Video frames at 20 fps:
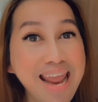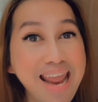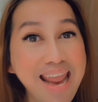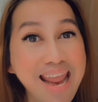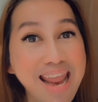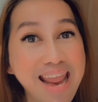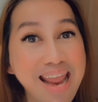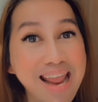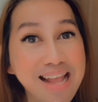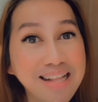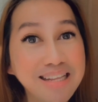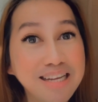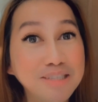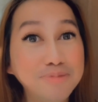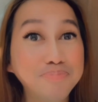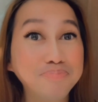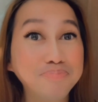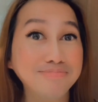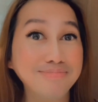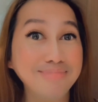And
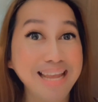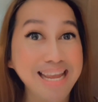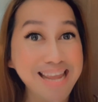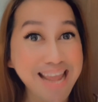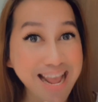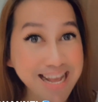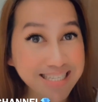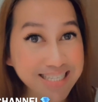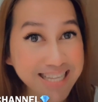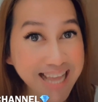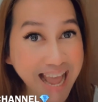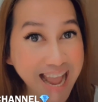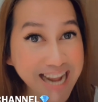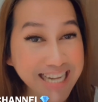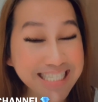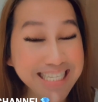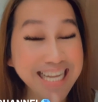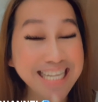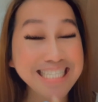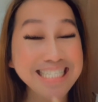yes,
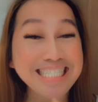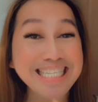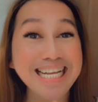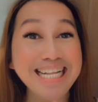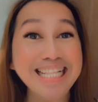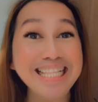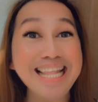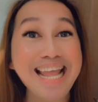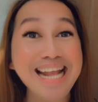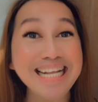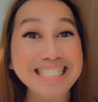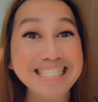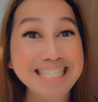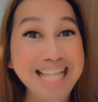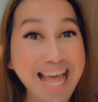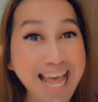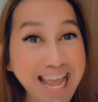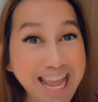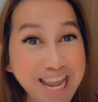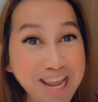guys, until next
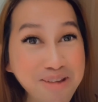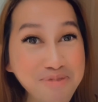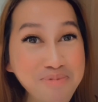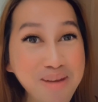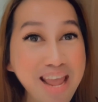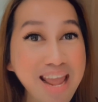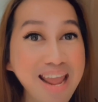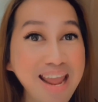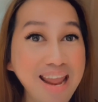time.